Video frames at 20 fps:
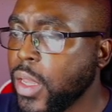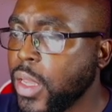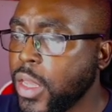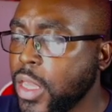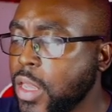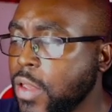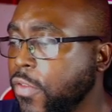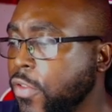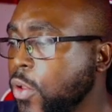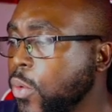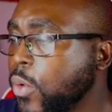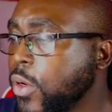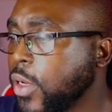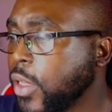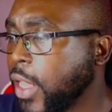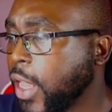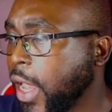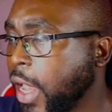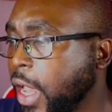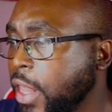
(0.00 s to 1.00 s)
If you will
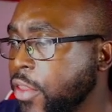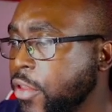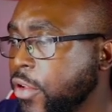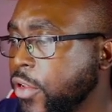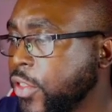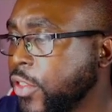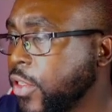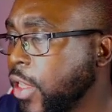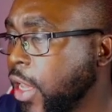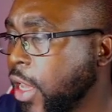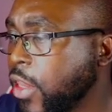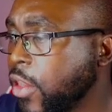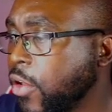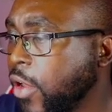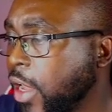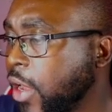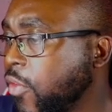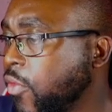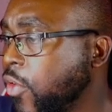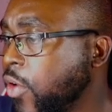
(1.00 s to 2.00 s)
gather together
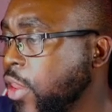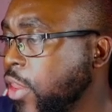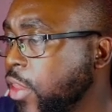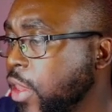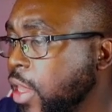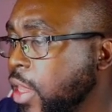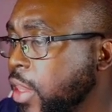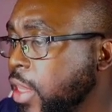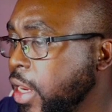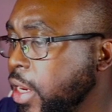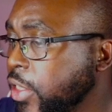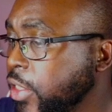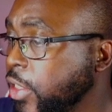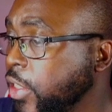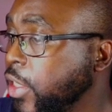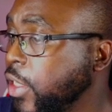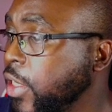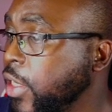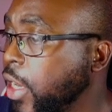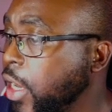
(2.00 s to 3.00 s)
everything that is good